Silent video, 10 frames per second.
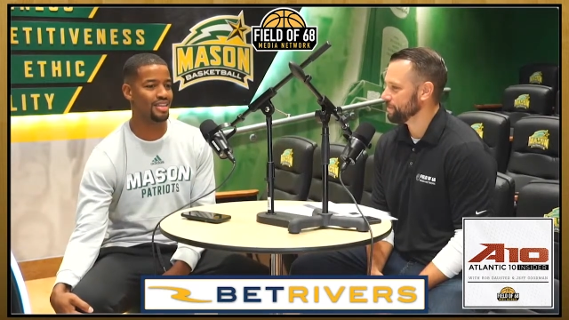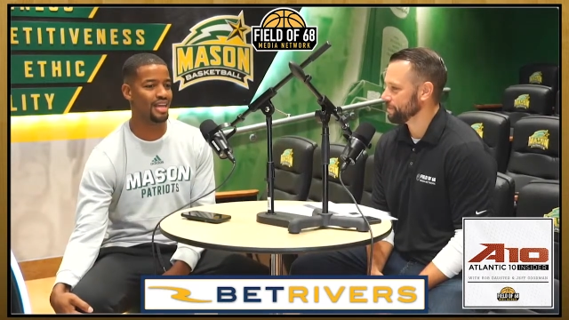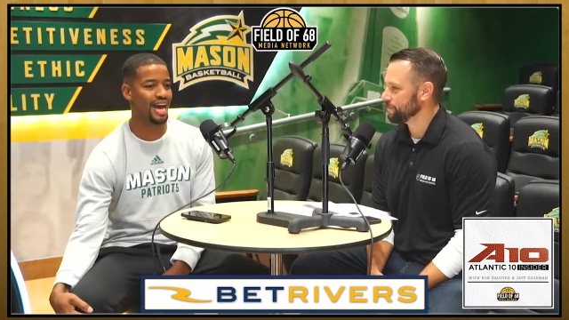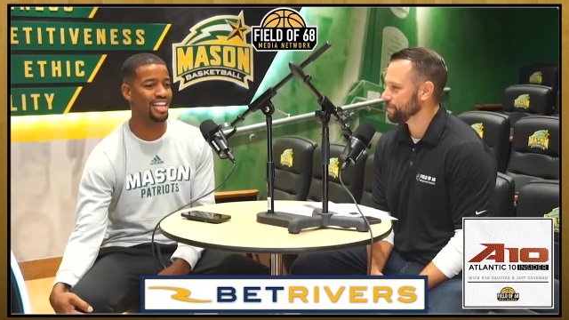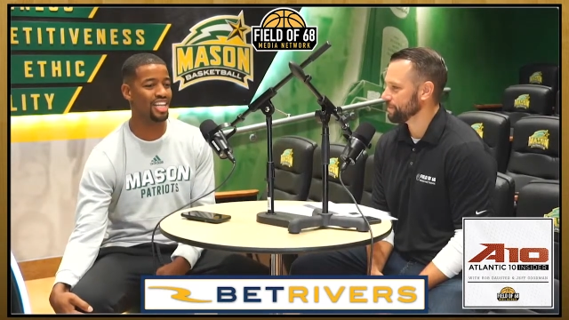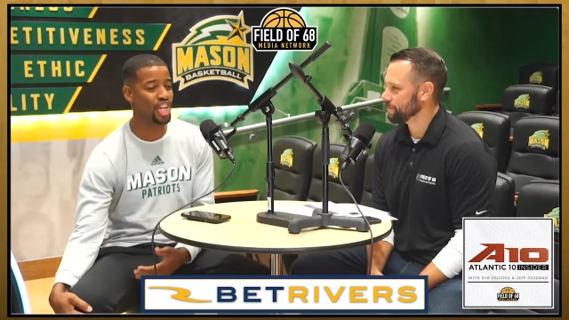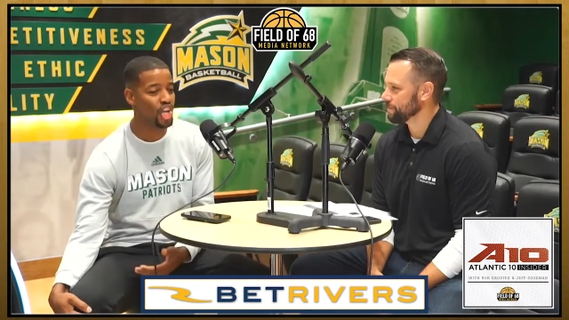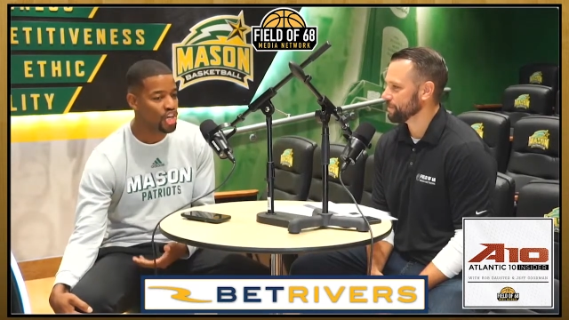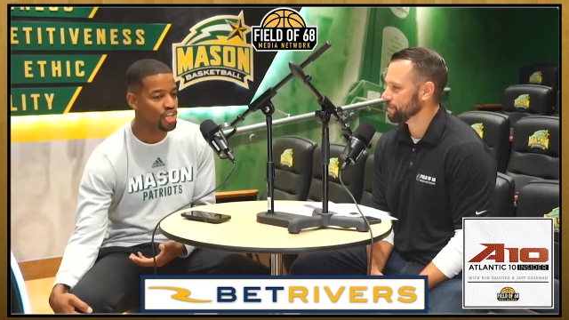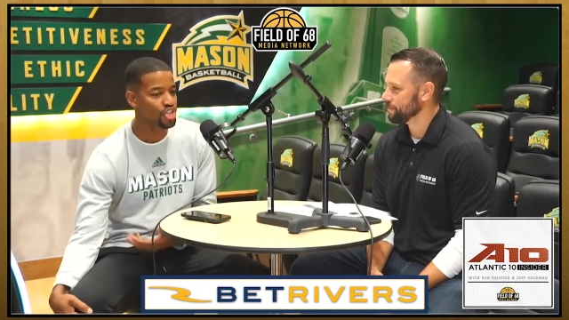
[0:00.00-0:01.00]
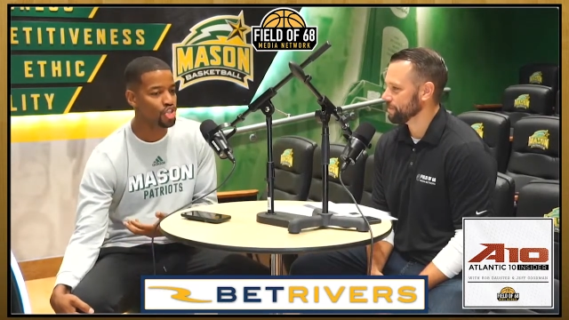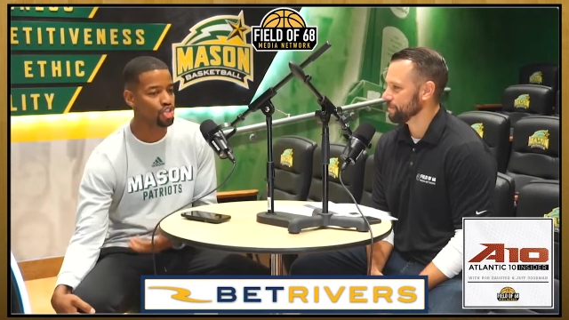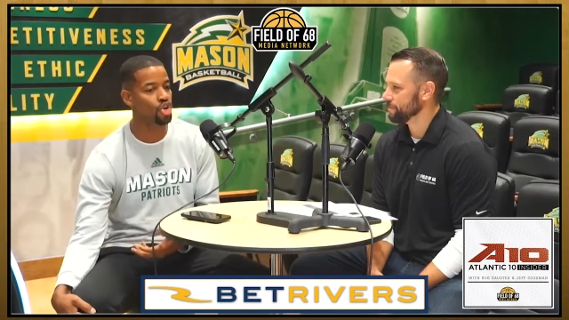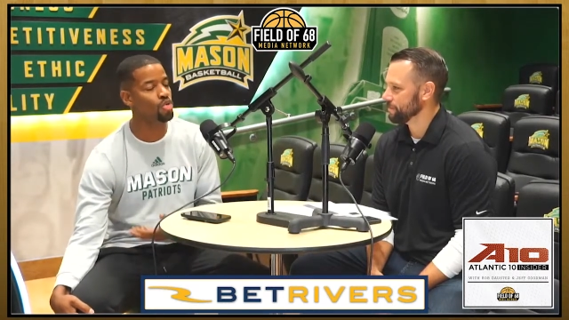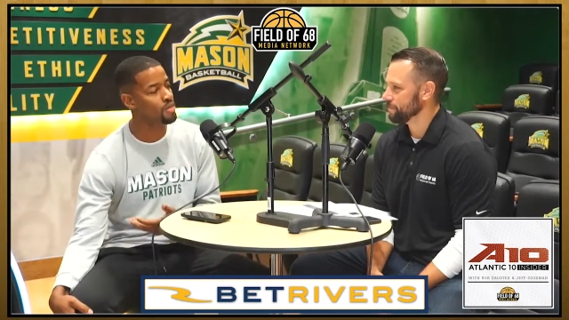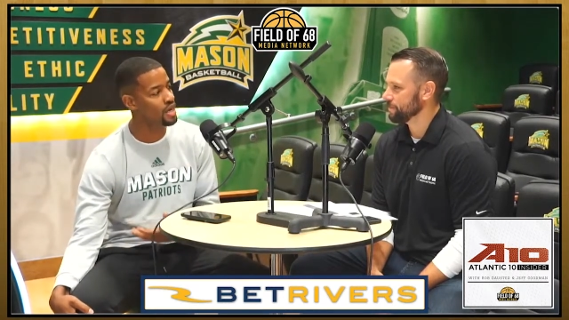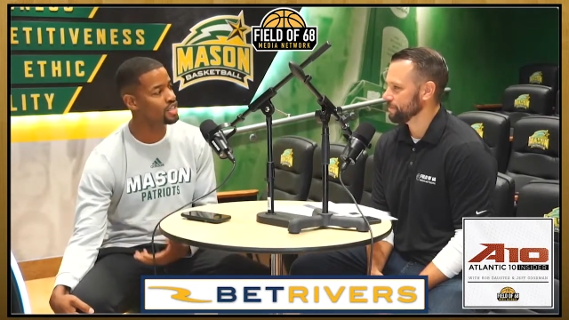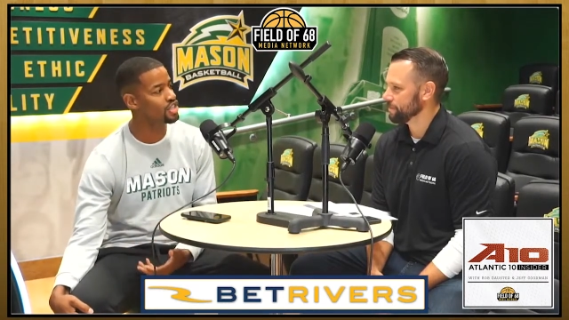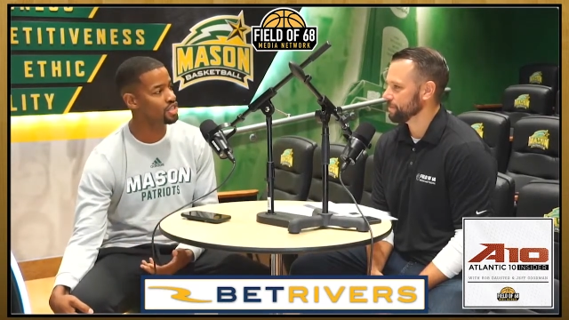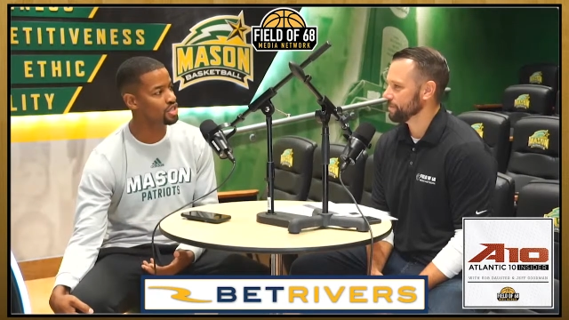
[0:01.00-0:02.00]
Speaker 1: I learned so
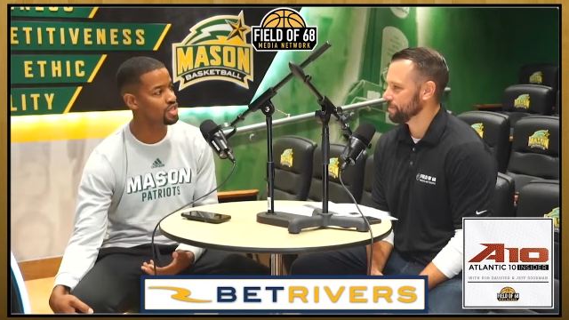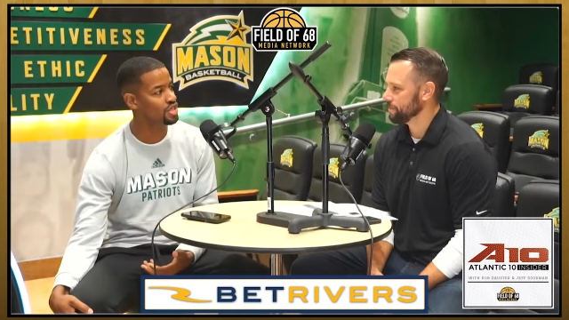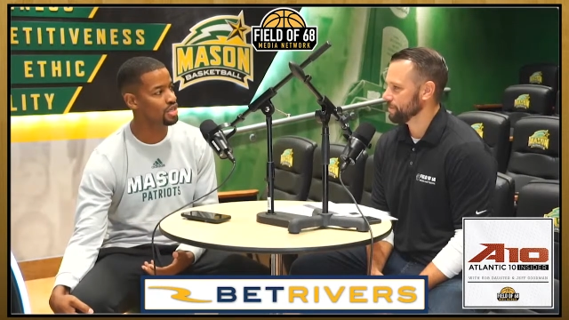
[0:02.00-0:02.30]
much